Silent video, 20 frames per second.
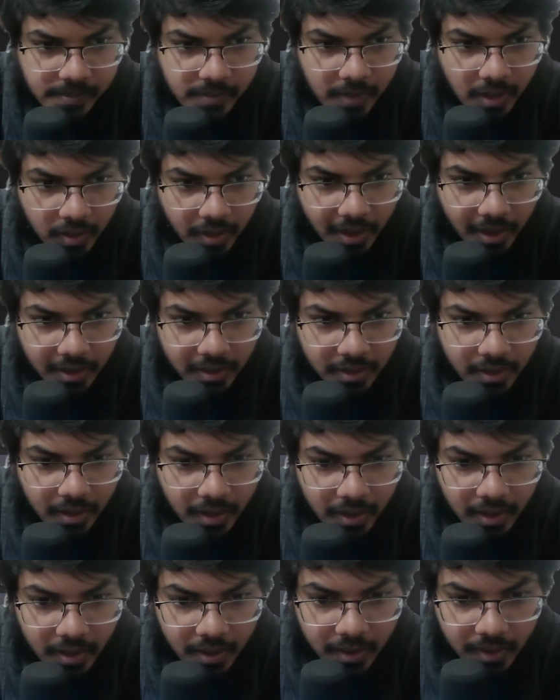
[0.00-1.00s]
All right.
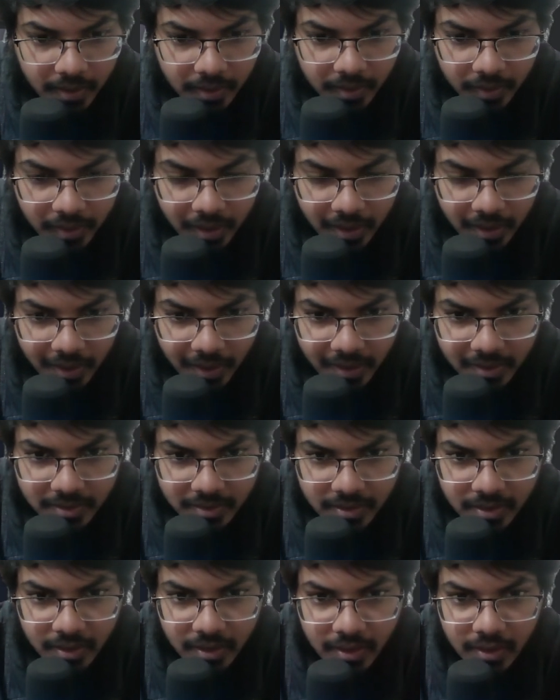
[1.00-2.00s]
Okay,
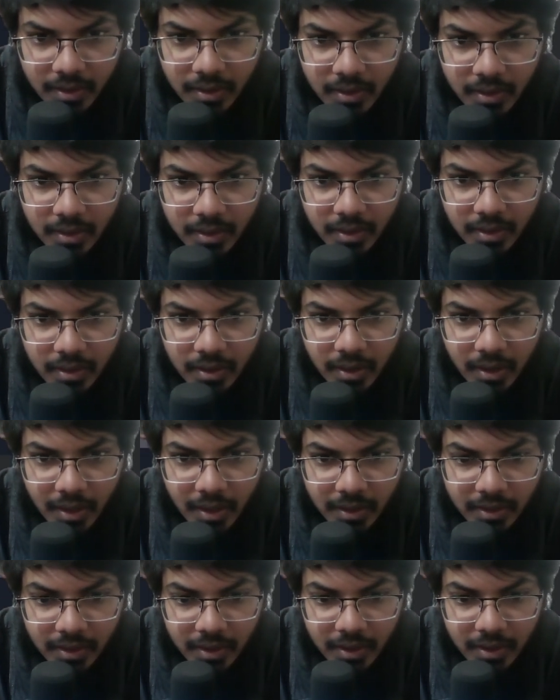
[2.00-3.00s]
next.
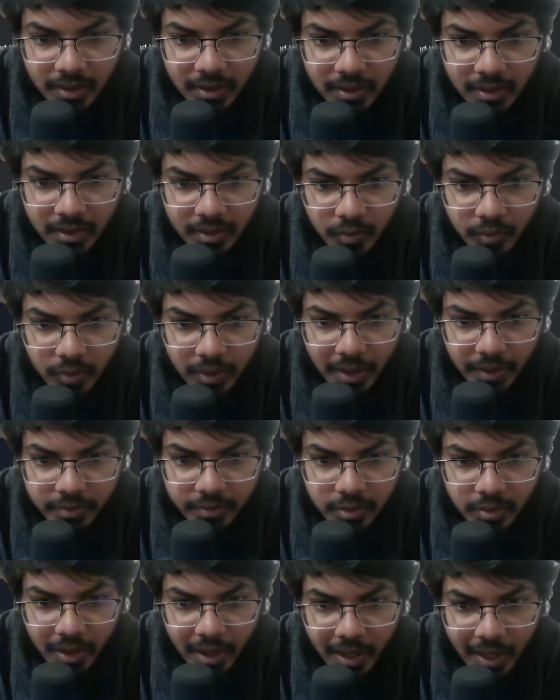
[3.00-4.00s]
And then we have
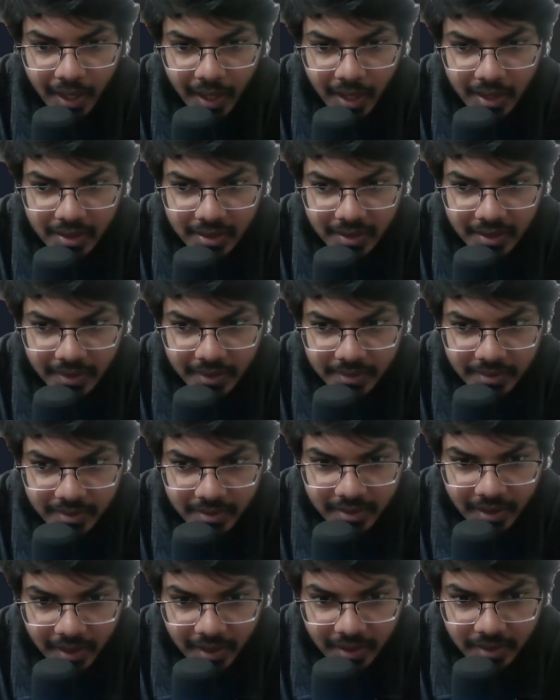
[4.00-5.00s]
to add these
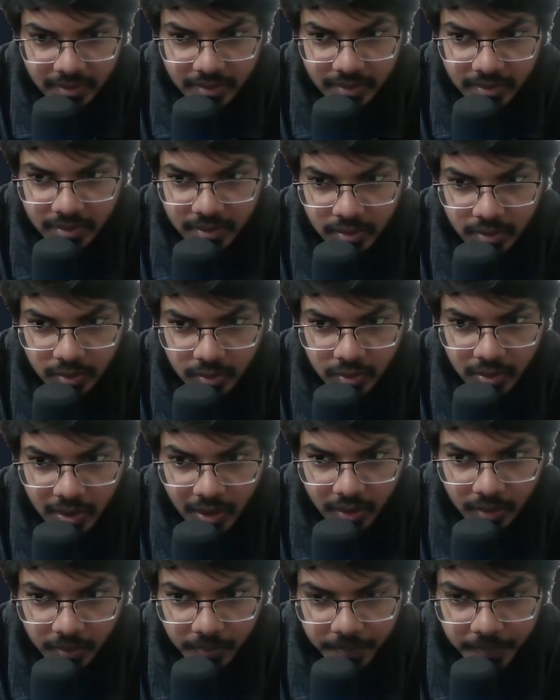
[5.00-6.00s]
styles to
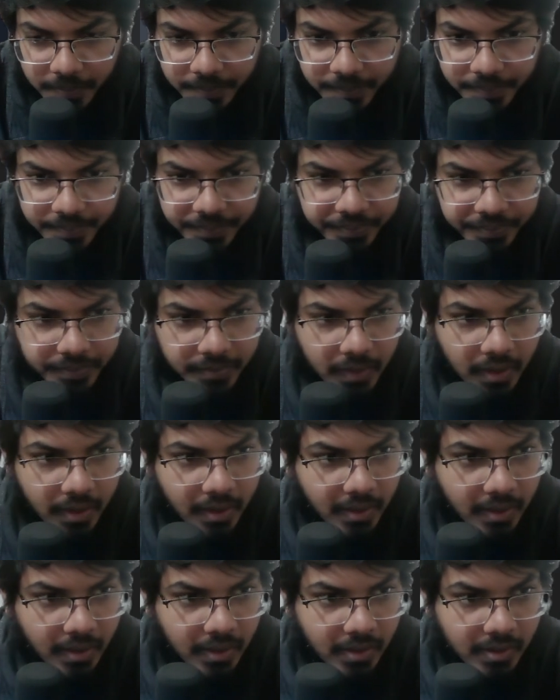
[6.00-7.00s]
the
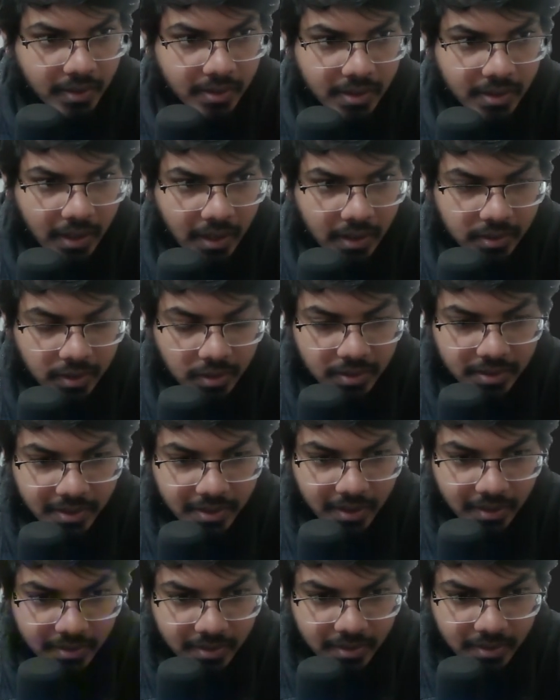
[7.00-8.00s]

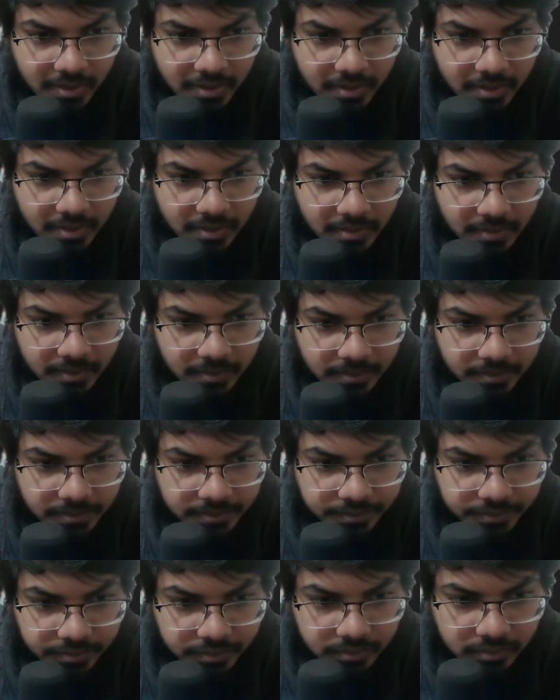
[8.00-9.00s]
style.css.
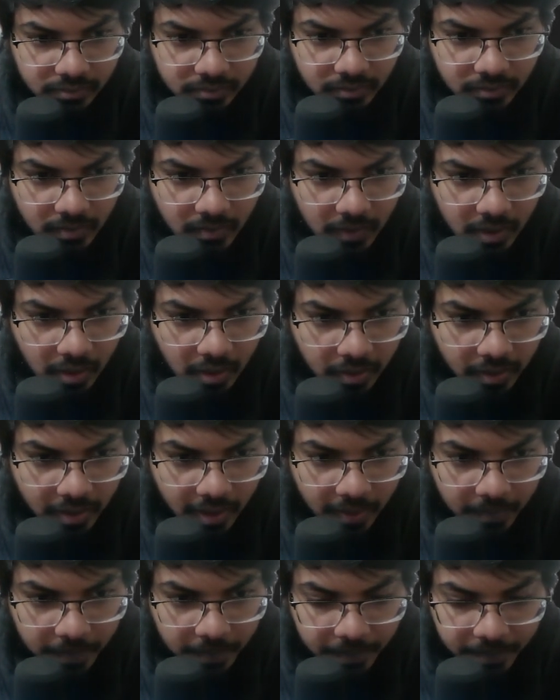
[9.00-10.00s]
Okay.